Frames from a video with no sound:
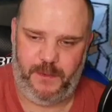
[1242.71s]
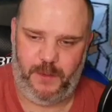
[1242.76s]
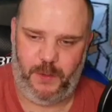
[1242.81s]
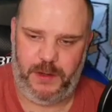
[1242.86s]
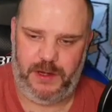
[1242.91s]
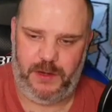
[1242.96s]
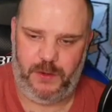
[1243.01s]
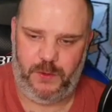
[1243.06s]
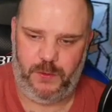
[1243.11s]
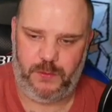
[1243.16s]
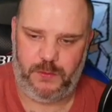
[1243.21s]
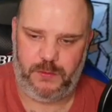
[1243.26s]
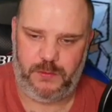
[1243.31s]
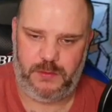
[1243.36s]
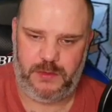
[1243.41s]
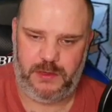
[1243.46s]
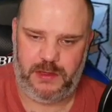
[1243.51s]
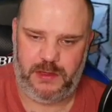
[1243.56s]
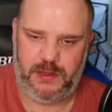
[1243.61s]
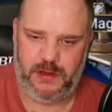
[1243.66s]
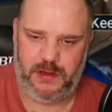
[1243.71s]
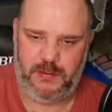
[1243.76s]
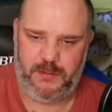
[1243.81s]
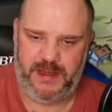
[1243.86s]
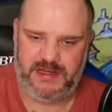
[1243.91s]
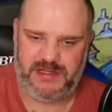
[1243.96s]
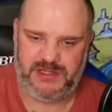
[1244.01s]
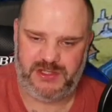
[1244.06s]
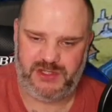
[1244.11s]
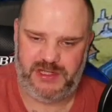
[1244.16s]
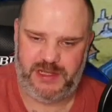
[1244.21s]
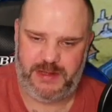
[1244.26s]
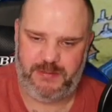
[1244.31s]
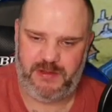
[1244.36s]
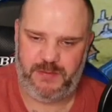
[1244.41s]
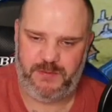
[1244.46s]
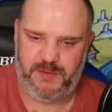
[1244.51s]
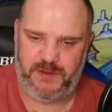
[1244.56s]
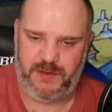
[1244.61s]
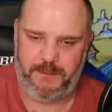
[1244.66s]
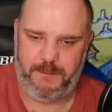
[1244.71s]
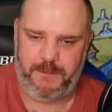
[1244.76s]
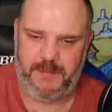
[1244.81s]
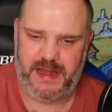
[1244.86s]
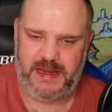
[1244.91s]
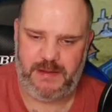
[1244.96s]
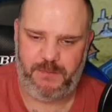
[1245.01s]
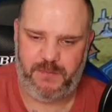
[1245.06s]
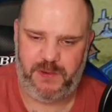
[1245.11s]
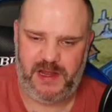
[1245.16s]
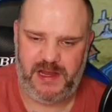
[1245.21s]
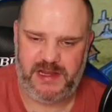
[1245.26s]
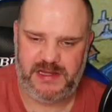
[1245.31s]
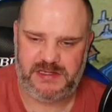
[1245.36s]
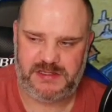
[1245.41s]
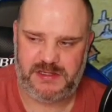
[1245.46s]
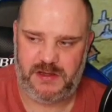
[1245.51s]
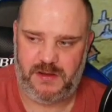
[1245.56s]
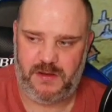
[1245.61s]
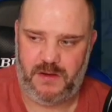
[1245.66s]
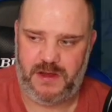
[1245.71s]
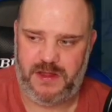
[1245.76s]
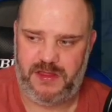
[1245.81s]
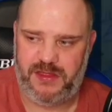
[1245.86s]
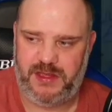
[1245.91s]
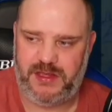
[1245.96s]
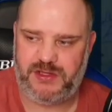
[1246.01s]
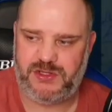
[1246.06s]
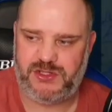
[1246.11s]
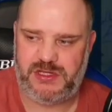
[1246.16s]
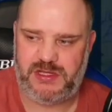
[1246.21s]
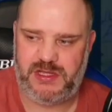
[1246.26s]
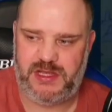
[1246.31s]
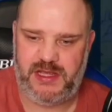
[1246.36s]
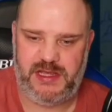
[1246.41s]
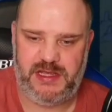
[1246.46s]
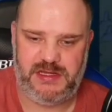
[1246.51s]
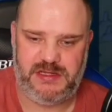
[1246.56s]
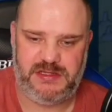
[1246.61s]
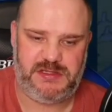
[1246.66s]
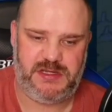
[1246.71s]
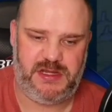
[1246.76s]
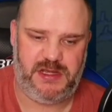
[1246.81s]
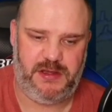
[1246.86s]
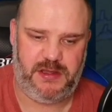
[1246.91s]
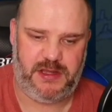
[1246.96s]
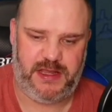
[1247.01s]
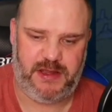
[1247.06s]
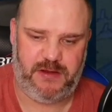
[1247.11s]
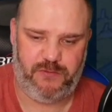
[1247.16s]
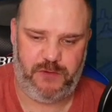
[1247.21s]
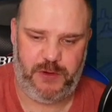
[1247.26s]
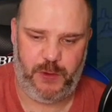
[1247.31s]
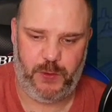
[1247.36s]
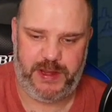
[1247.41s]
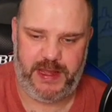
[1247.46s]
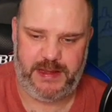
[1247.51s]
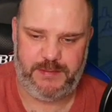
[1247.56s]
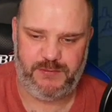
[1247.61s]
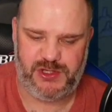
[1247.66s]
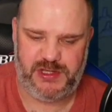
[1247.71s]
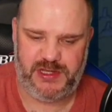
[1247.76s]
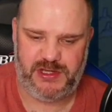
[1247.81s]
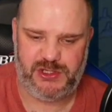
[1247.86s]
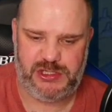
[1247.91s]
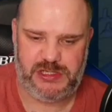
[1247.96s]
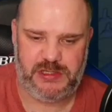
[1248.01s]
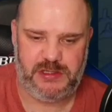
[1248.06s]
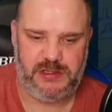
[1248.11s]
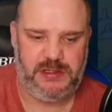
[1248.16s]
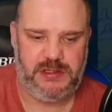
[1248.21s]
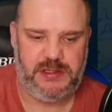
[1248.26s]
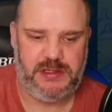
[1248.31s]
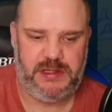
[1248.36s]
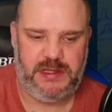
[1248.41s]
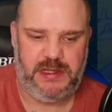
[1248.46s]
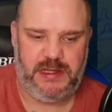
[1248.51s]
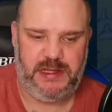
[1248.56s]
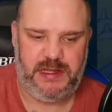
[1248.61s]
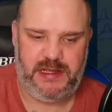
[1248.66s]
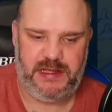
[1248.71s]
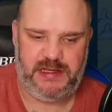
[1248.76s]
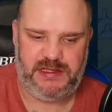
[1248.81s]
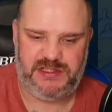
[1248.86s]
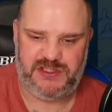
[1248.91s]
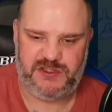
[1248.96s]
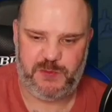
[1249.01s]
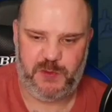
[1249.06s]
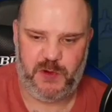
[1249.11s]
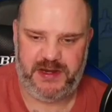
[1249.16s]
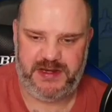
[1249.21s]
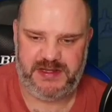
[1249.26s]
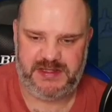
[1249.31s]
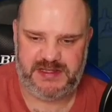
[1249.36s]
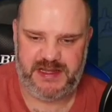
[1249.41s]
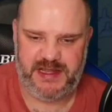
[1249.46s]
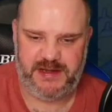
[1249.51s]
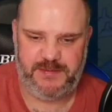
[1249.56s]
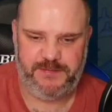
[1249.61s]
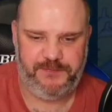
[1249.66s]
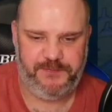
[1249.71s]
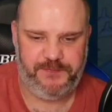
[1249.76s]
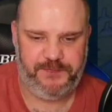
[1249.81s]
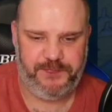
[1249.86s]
all in all, an amazing champion. But the main place I think she is a real game changer is the Spider's Den.